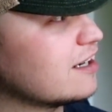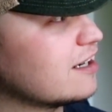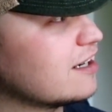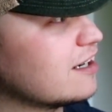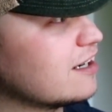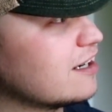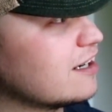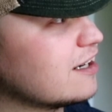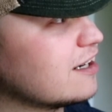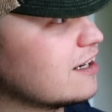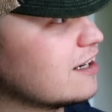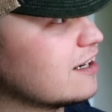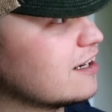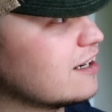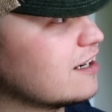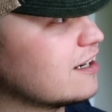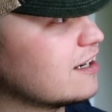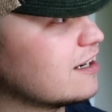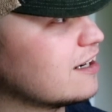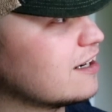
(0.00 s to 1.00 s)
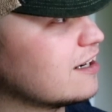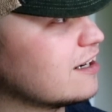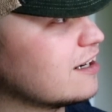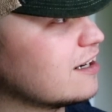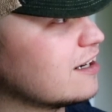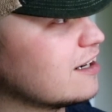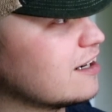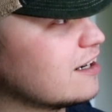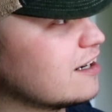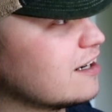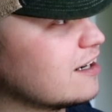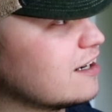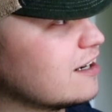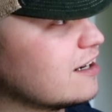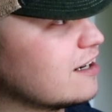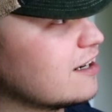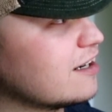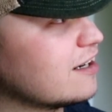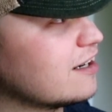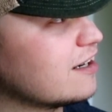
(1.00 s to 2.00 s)

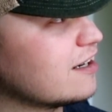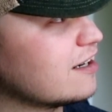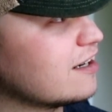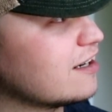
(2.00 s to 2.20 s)
No words are spoken by the person on screen.